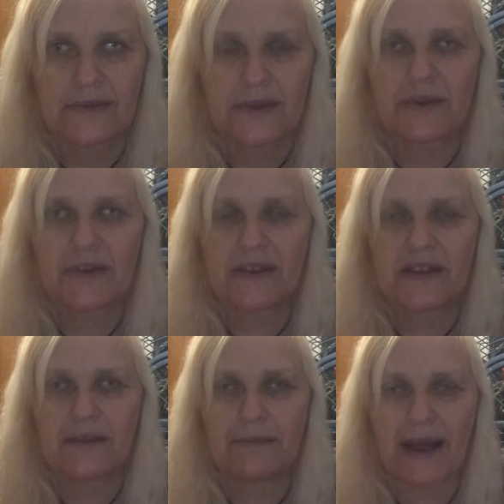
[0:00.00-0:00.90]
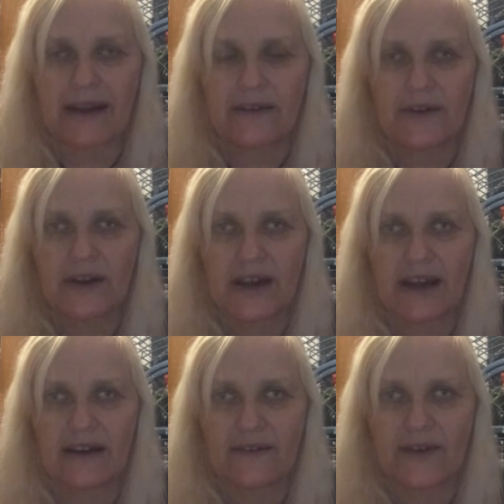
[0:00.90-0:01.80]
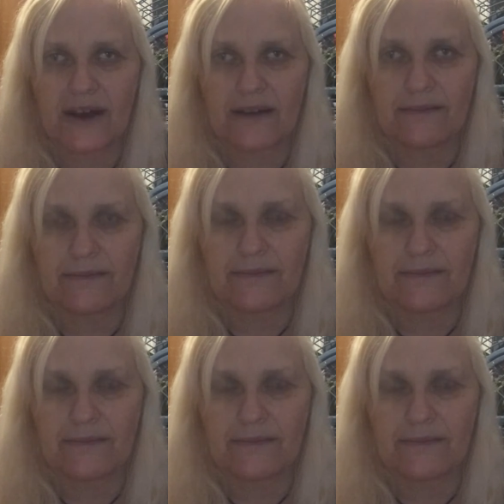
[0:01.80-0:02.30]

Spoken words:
that was in the back of her caravan